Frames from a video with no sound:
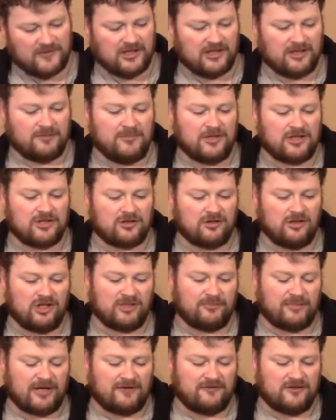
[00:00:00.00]
It makes sure all the
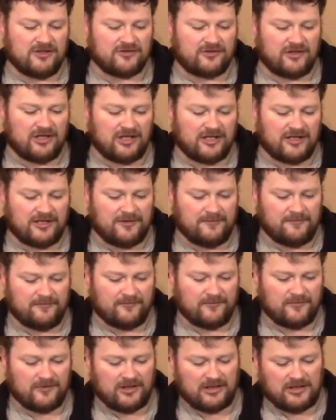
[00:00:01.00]
baffles are in line,
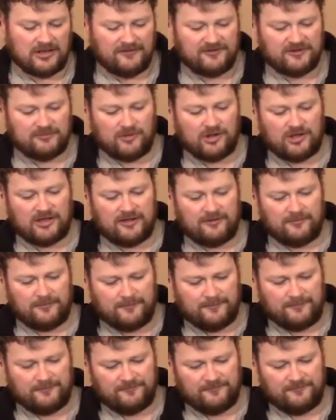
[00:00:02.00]
and you lift them all out.